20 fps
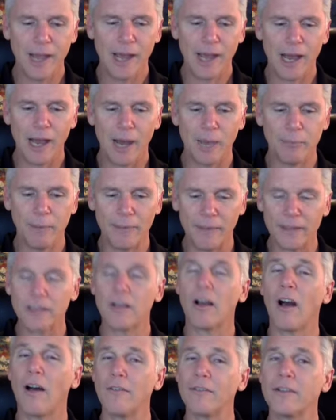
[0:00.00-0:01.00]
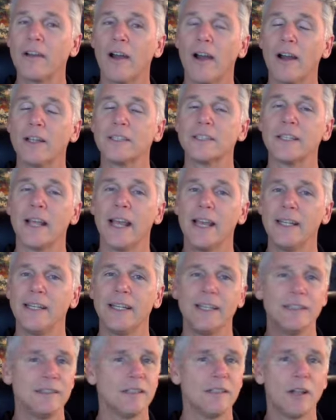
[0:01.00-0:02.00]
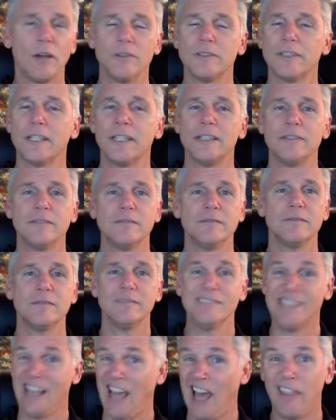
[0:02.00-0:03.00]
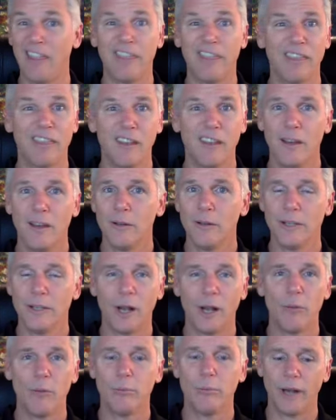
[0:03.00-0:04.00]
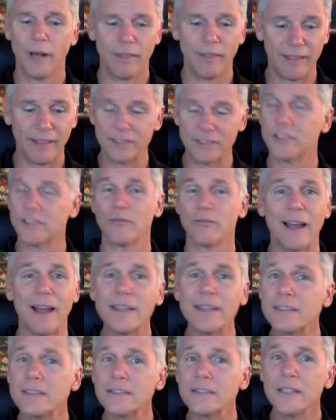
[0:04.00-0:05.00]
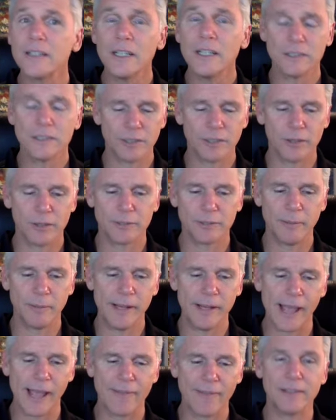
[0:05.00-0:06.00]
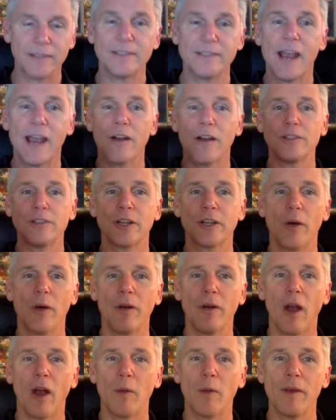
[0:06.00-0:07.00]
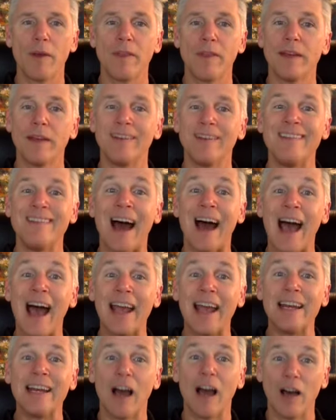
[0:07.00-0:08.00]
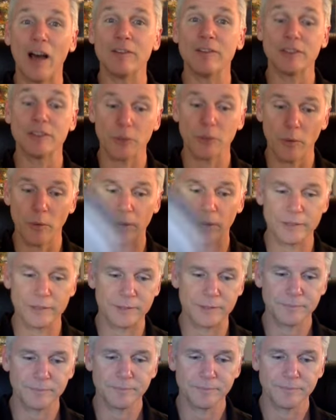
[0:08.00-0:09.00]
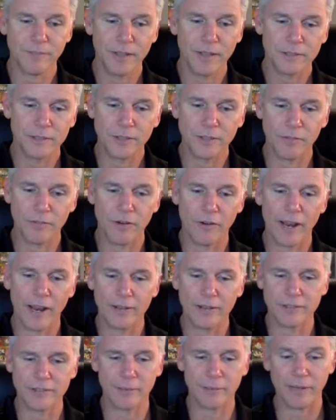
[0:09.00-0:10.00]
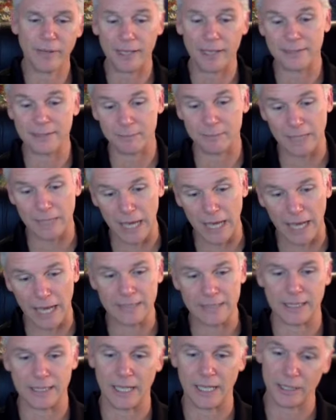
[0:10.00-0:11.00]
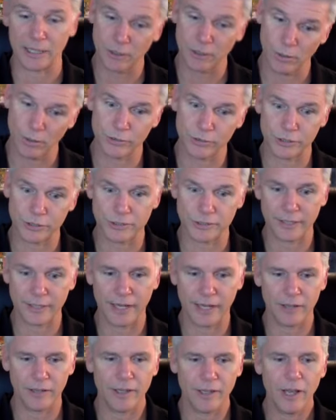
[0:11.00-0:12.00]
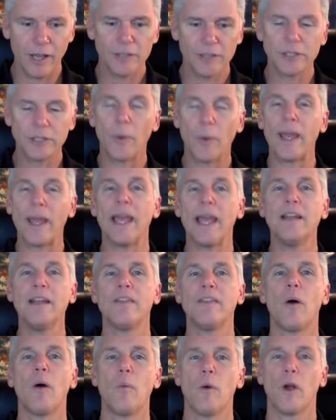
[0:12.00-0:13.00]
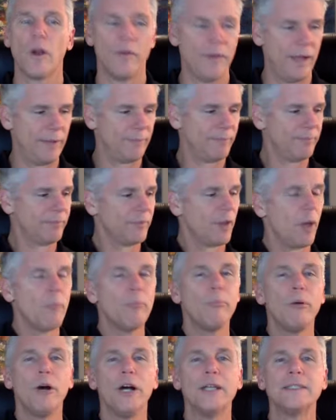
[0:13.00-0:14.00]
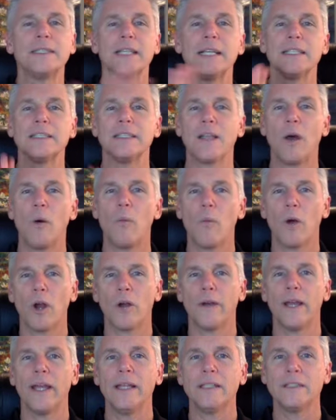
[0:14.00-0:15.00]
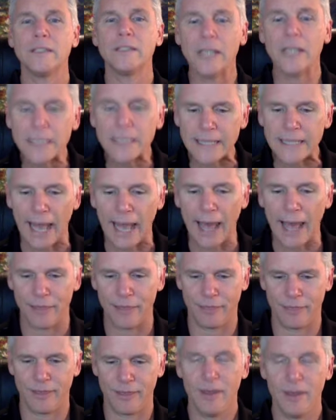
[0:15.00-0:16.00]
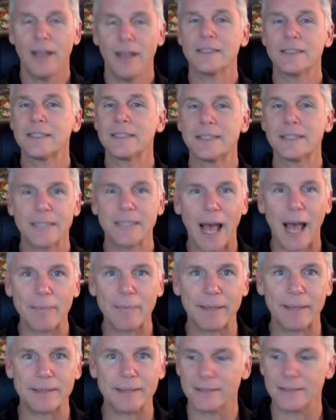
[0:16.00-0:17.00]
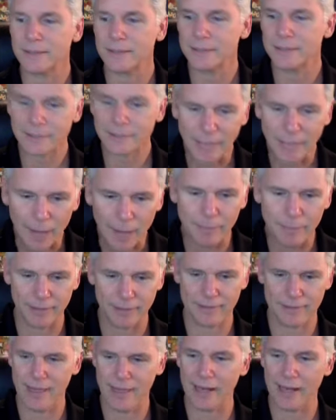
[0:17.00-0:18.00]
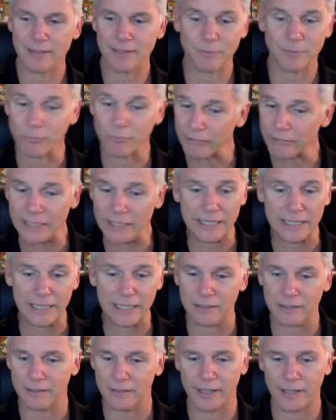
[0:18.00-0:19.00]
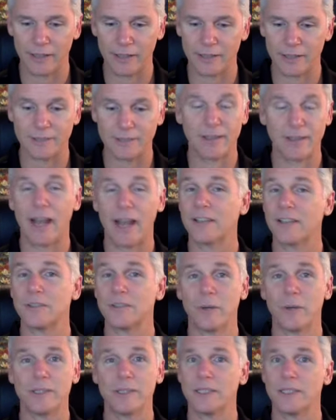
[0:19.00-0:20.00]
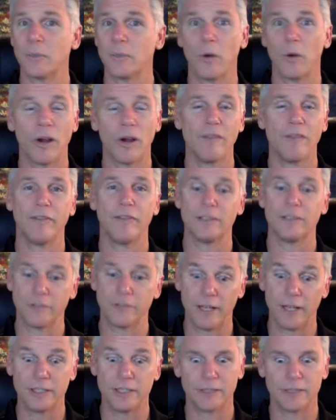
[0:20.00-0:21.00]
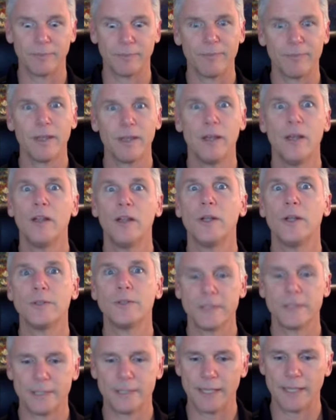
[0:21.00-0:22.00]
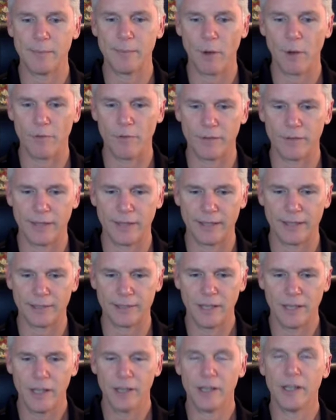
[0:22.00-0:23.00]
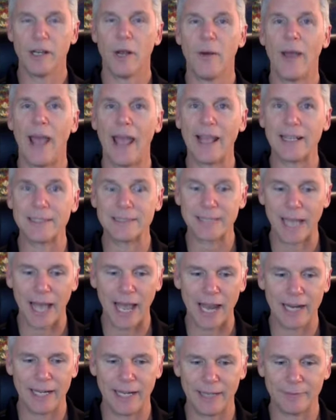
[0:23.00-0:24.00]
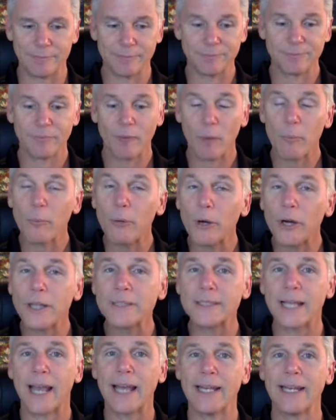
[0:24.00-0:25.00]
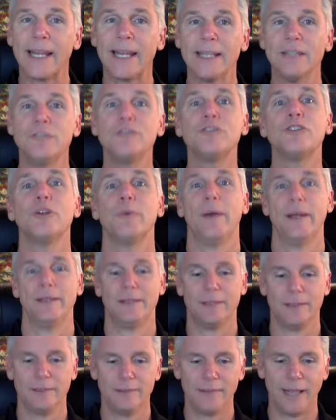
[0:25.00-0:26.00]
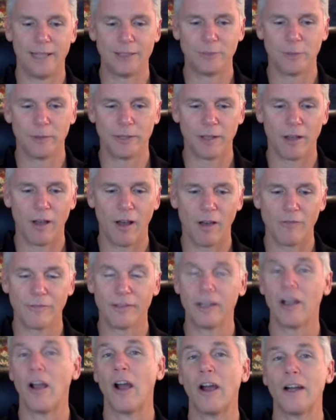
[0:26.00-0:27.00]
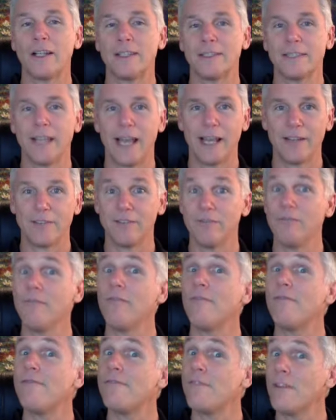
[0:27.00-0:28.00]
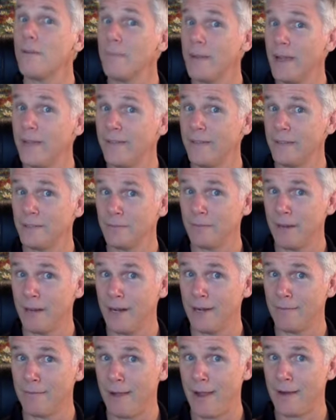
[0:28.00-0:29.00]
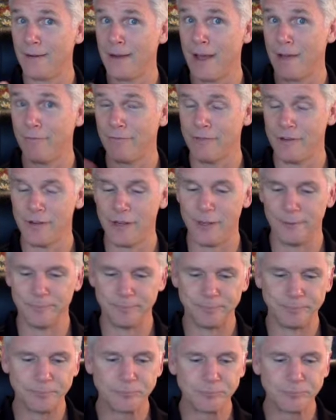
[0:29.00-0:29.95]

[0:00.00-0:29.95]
But the coffin card is ending, closing, death, you know, putting things to rest, so to speak, and the tarot to go along with it, nine of swords. So very interesting, we got some nines, a lot of closures here. So in the worry, put the worry to death. Stop it. Stop it. That is really clear because the Nine of Swords is worry, frustration, losing sleep over things, you know, anxiety. Put an end to it. That's what the coffin card is saying for me in this reading right now for you.